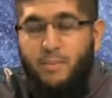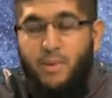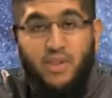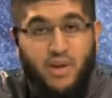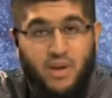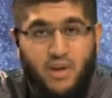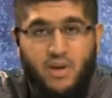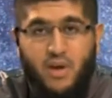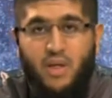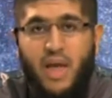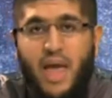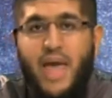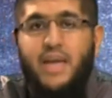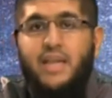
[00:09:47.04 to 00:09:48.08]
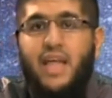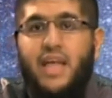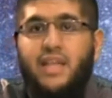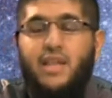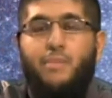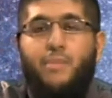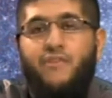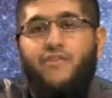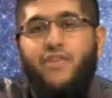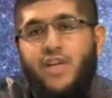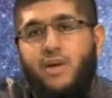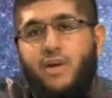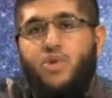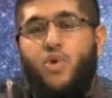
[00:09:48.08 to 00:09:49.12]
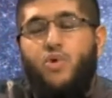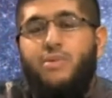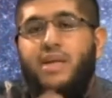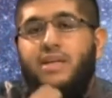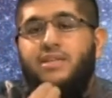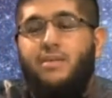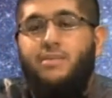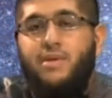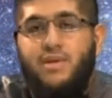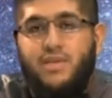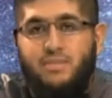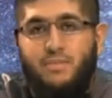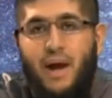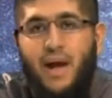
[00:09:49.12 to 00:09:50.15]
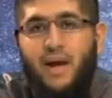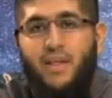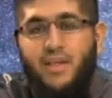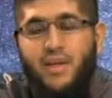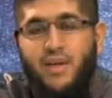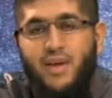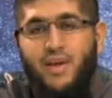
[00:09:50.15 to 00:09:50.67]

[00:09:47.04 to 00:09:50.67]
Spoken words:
political, and then the Prophet comes home and he's able to smile.